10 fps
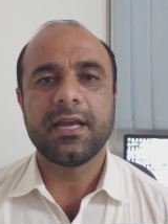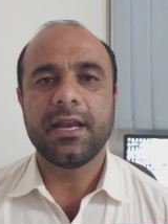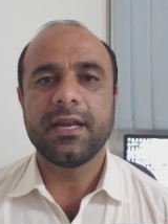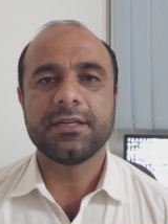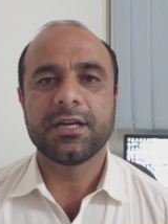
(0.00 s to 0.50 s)

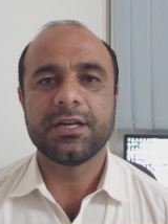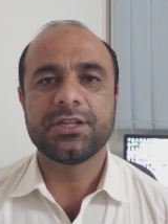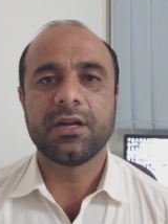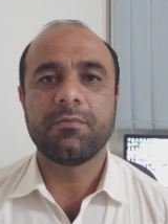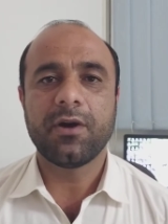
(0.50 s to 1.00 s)
in
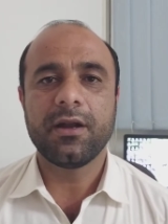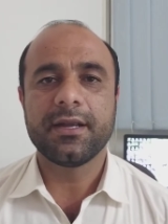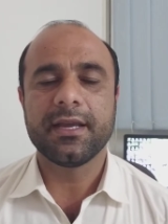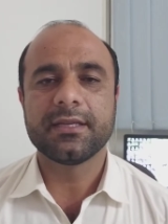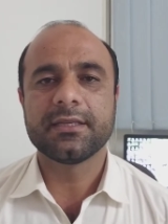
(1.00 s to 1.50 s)
international
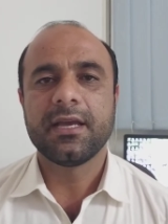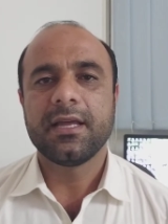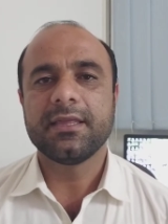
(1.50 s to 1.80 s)
politics,